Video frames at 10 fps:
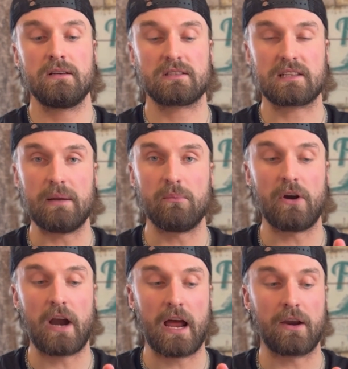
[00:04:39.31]

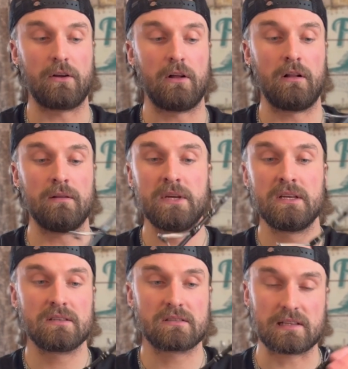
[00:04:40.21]
slimmer handle,
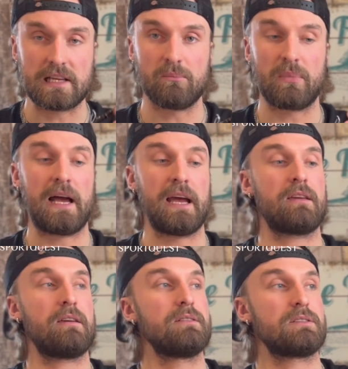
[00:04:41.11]
slim blank,